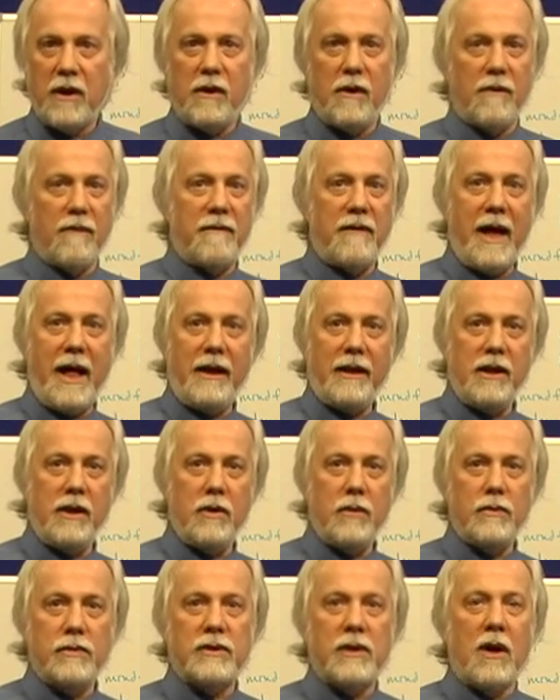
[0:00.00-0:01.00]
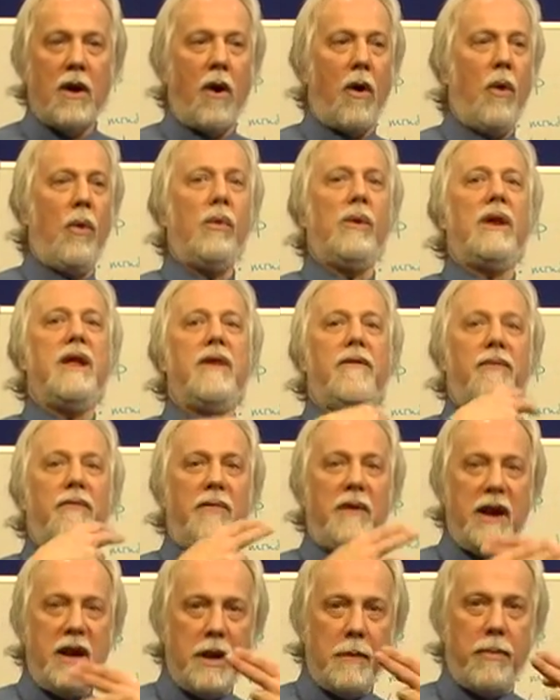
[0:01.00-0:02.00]
your values only
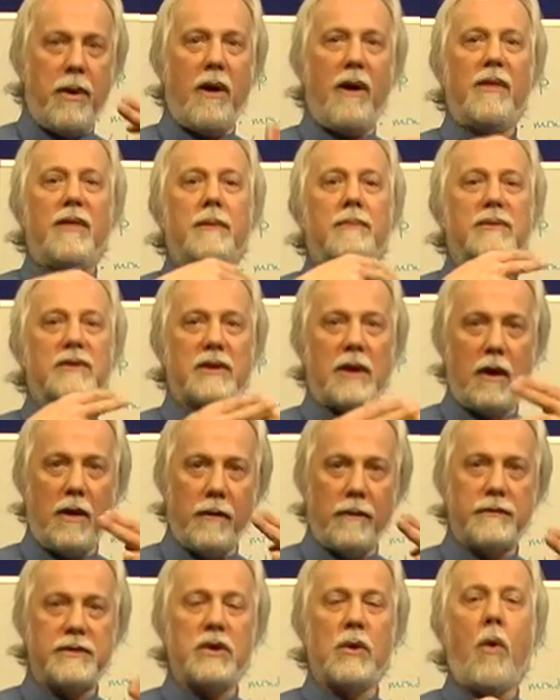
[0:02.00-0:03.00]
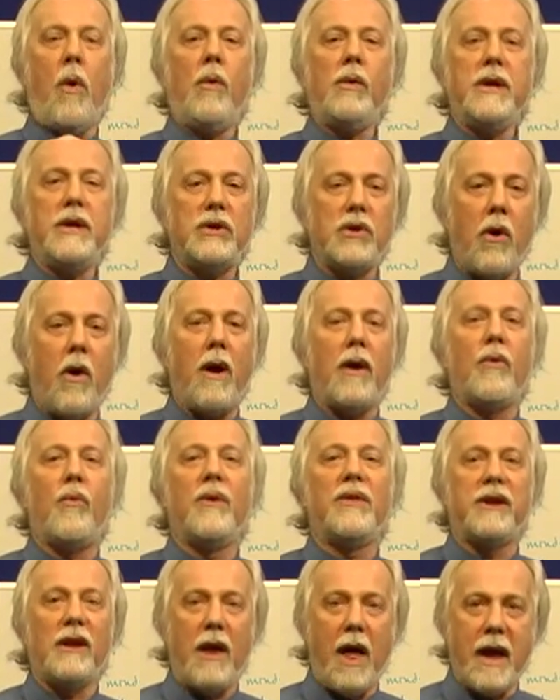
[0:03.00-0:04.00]
feed upon themselves. You only talk
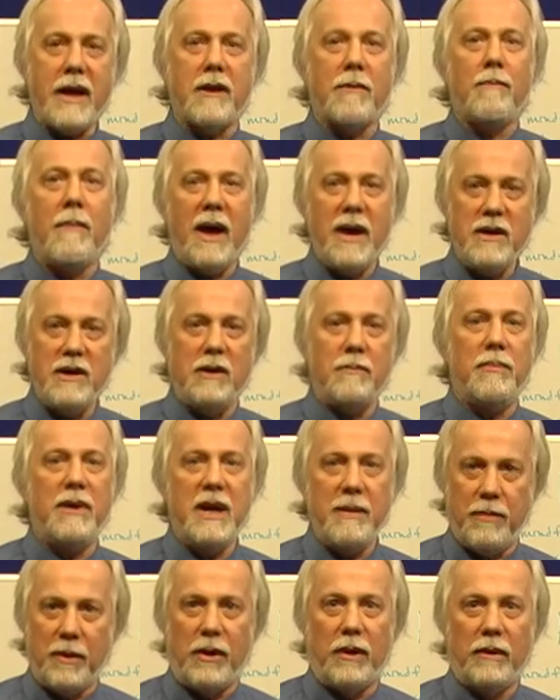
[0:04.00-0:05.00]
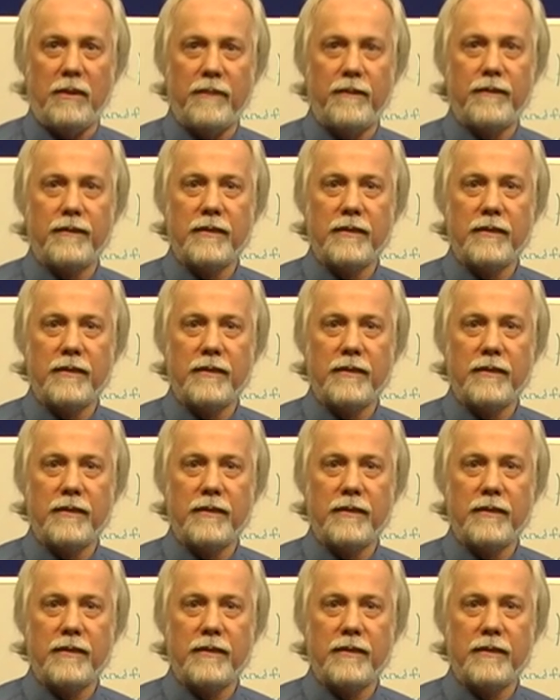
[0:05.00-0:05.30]
with like-minded people.